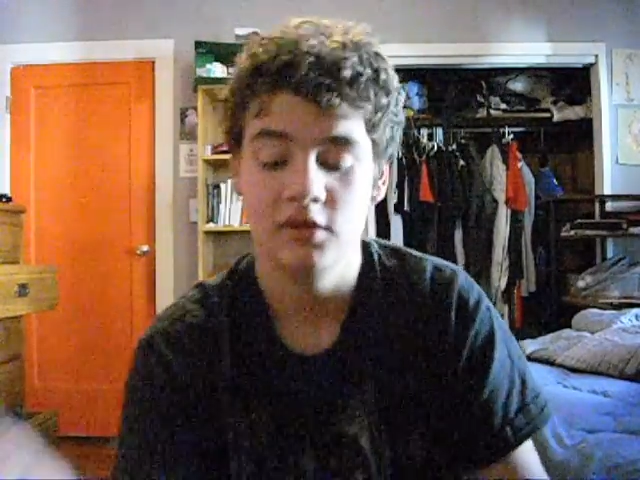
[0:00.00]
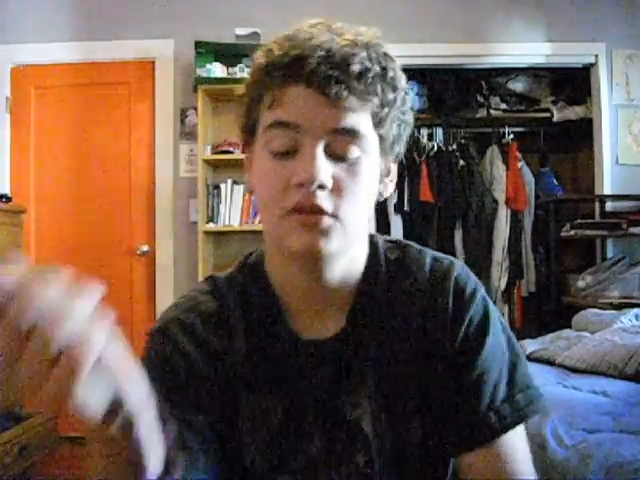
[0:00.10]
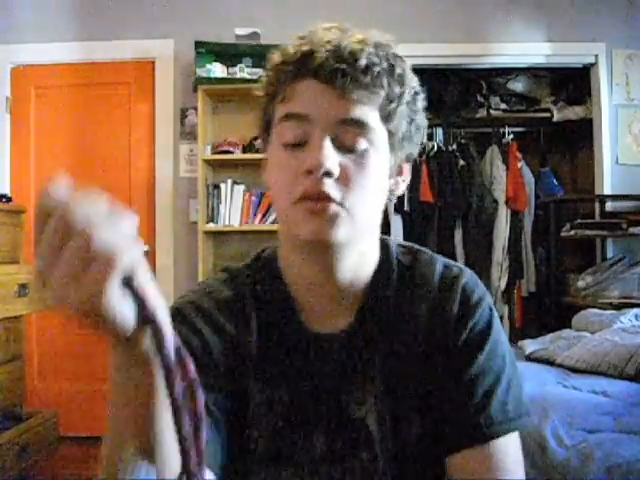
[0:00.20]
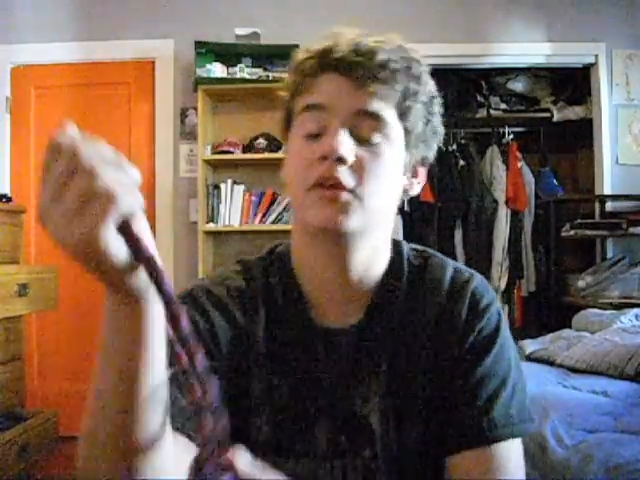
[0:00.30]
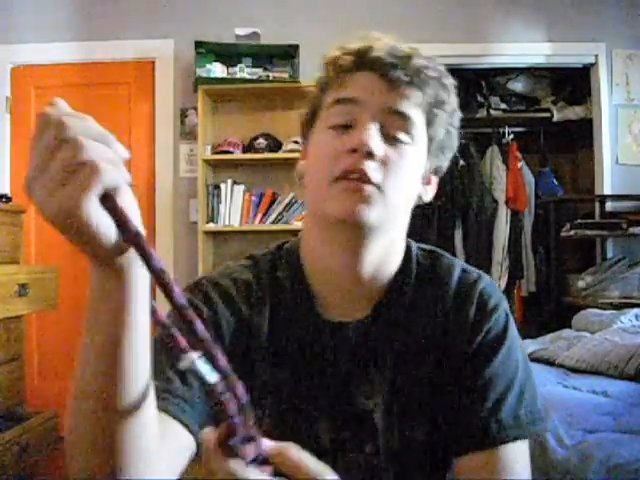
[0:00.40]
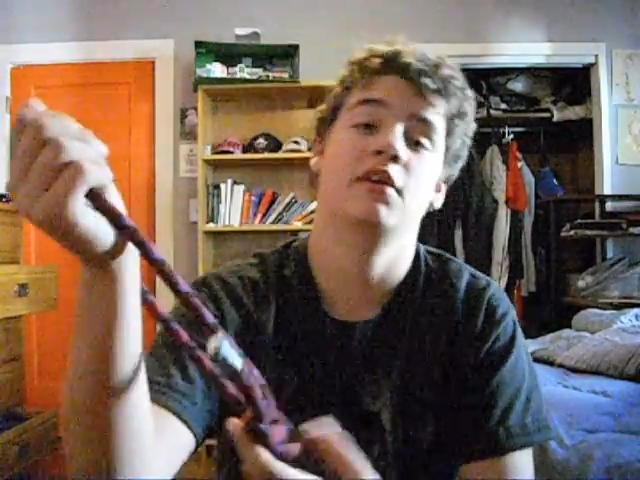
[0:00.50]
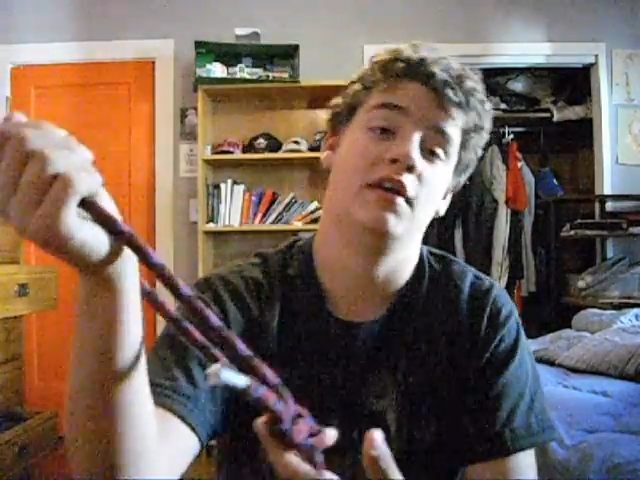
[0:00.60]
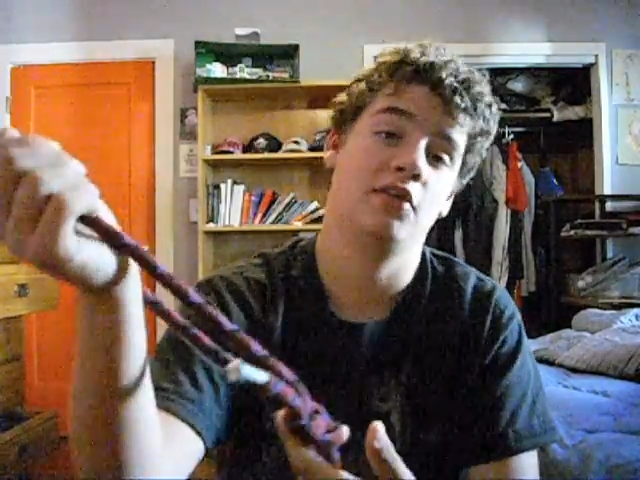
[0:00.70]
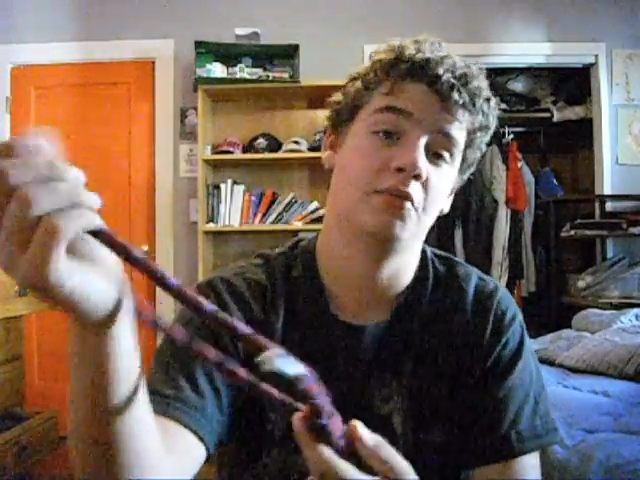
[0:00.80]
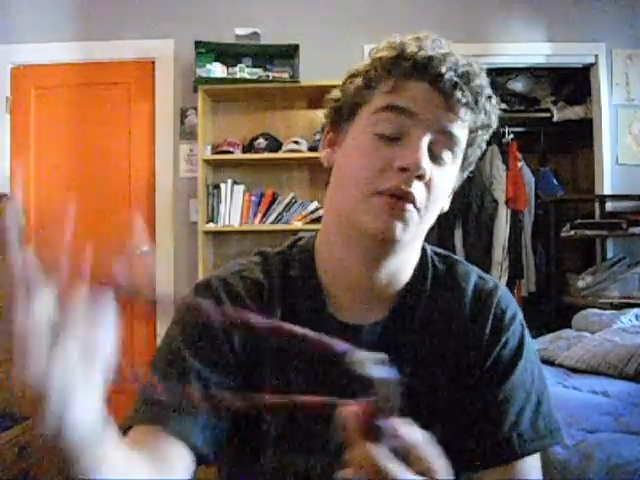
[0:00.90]
You can untie
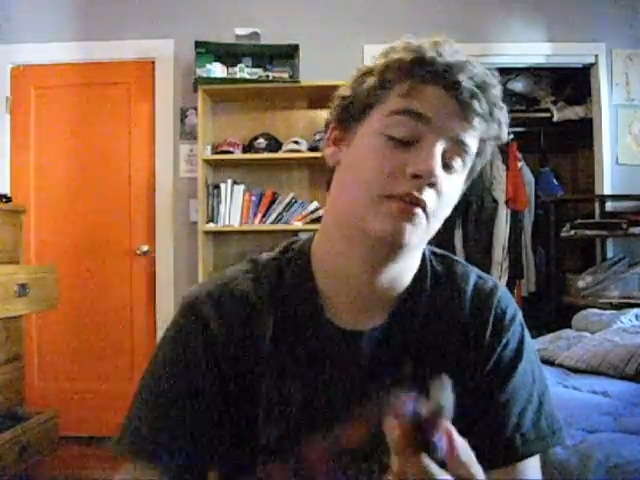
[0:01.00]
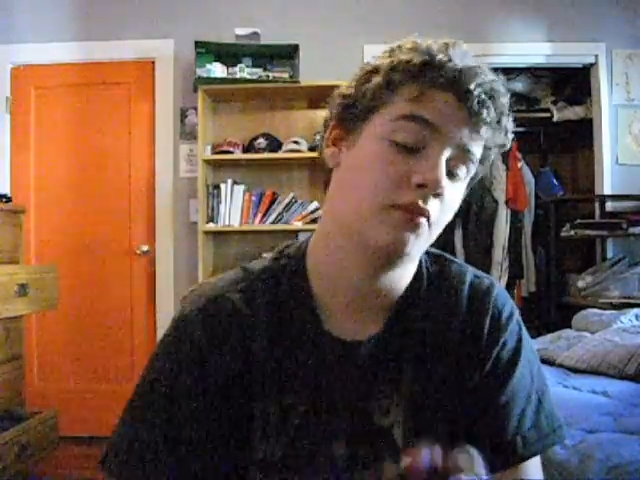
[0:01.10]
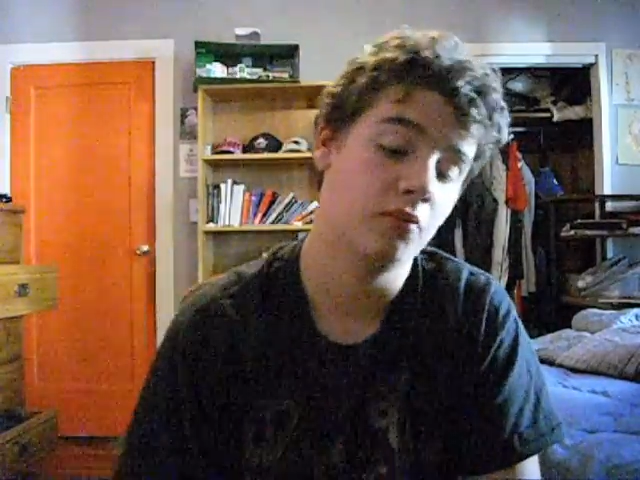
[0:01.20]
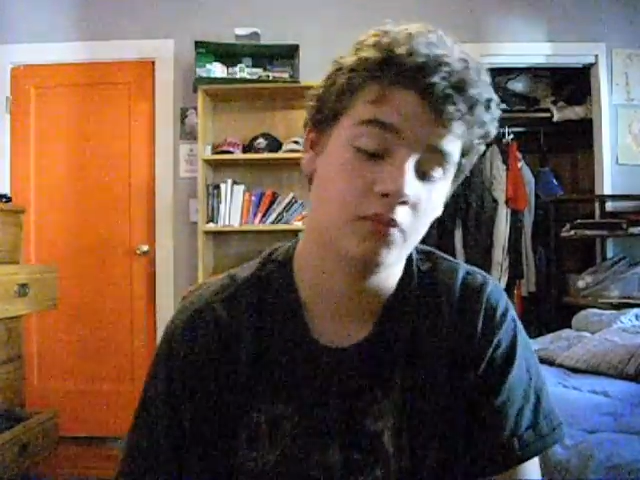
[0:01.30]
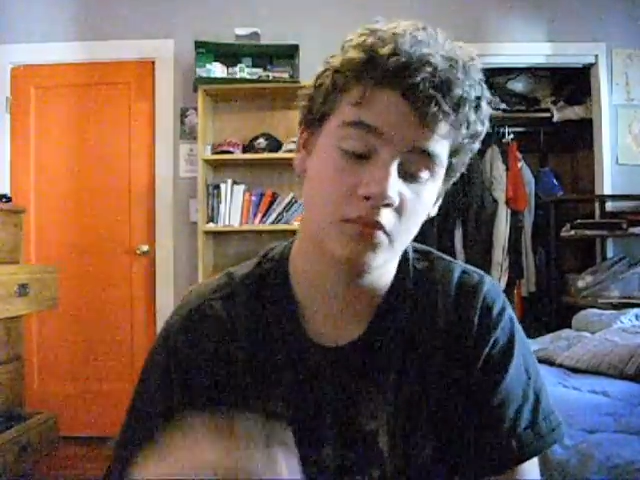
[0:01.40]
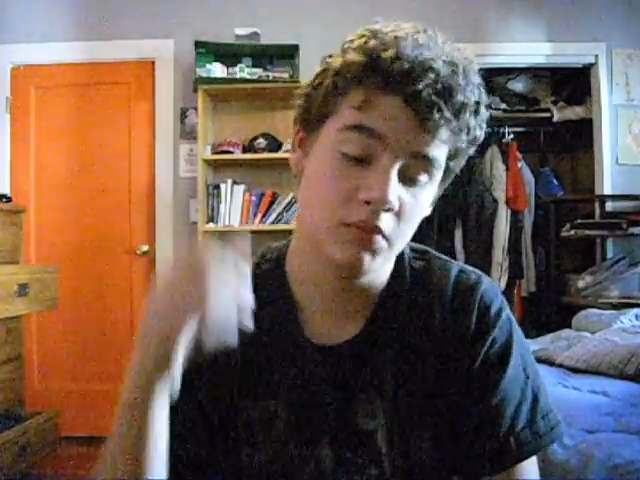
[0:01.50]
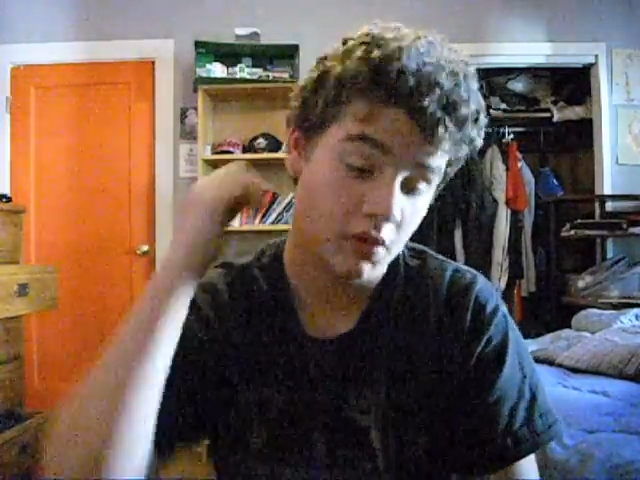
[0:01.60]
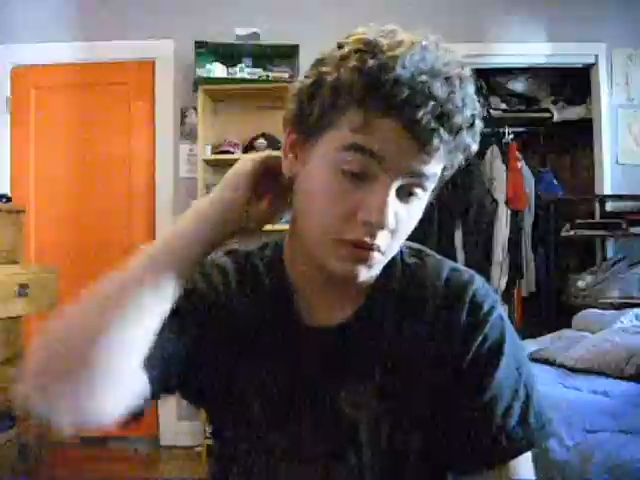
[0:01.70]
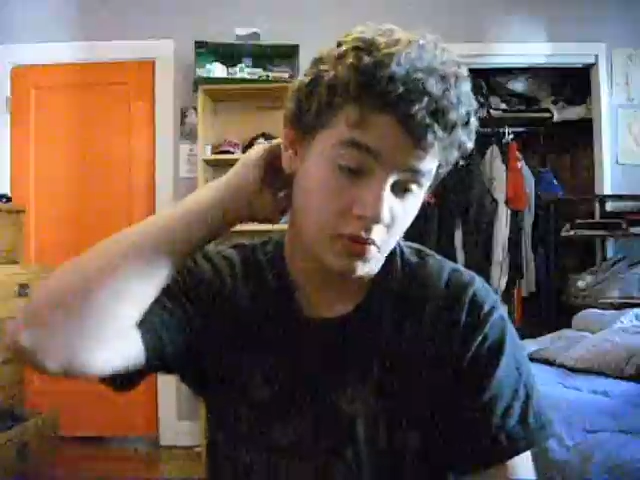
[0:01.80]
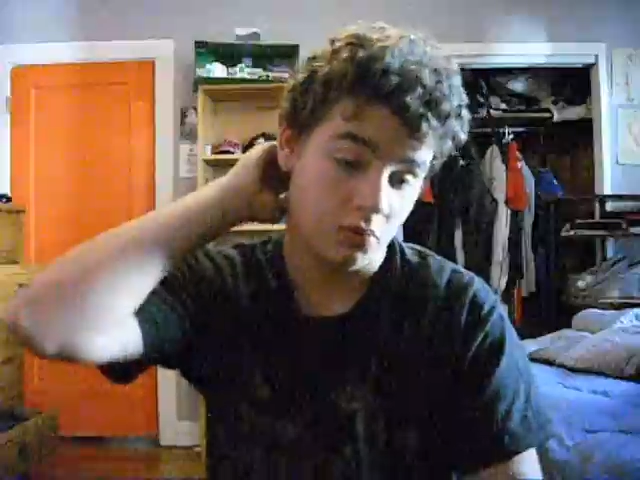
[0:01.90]
this one
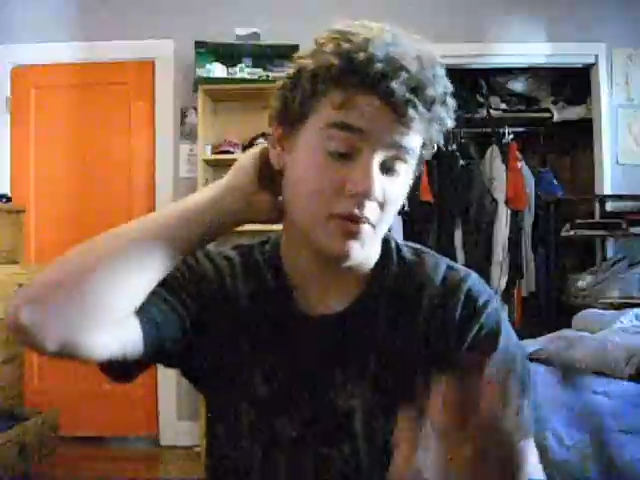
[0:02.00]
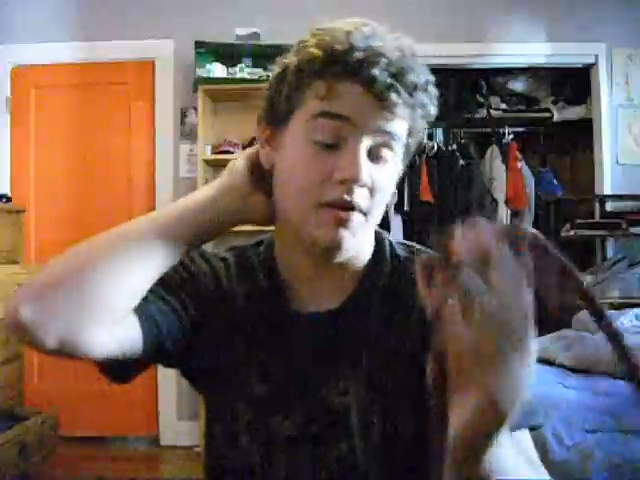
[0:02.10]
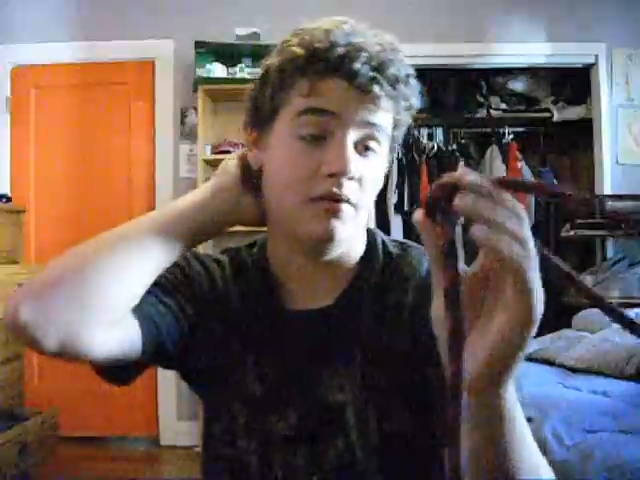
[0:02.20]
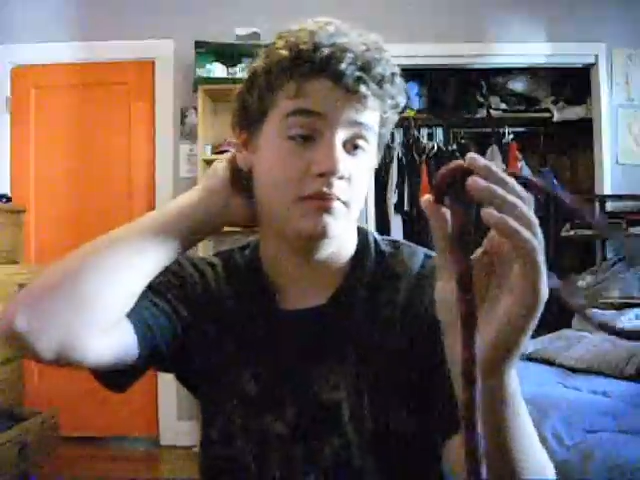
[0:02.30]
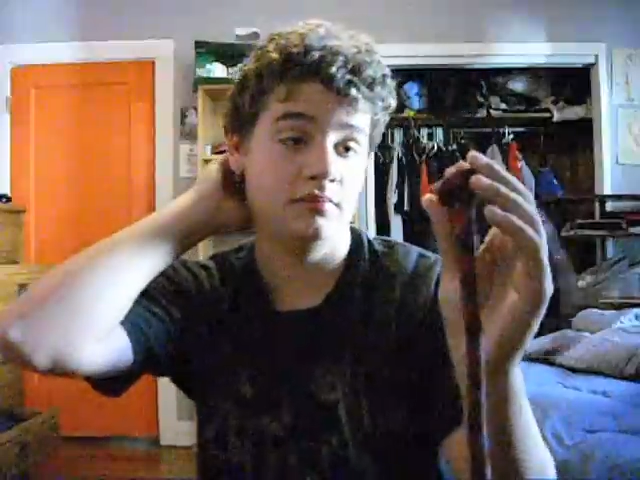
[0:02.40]
while